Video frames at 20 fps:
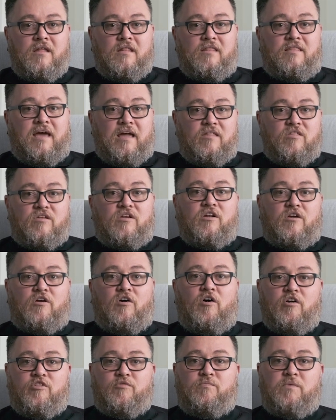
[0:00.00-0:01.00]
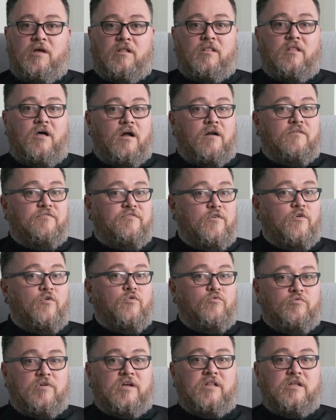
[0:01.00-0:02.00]
that's going to cost me a lot of
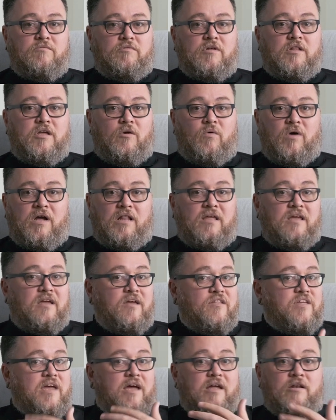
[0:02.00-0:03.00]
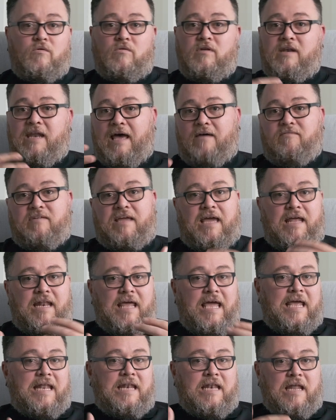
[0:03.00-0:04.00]
fuel really, really quickly, because I don't navigate
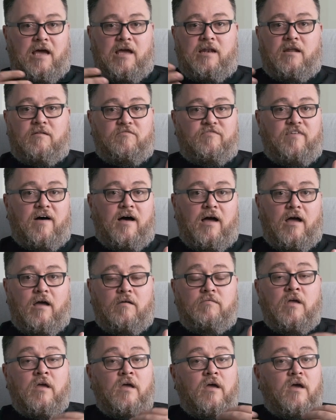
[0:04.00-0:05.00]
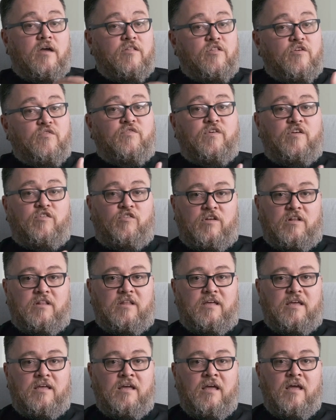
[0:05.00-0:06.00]
8, 9, and 5 as
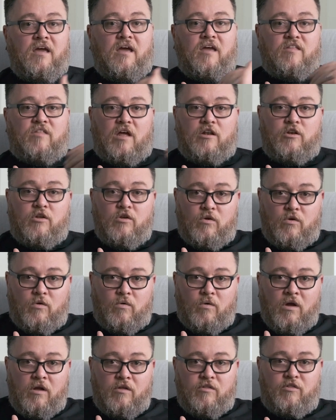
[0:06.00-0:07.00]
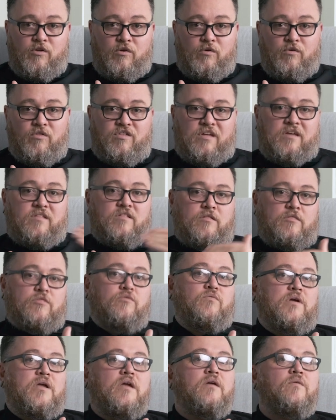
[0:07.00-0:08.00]
efficiently as I do 2, 6, and
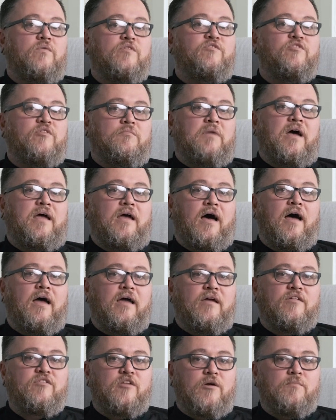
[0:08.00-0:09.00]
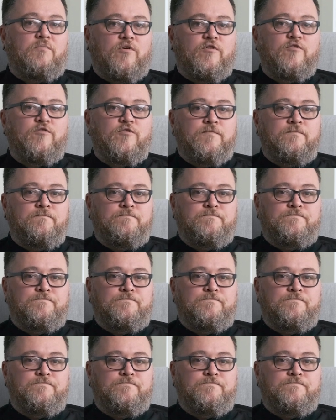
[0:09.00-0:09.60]
3, which are my highest numbers.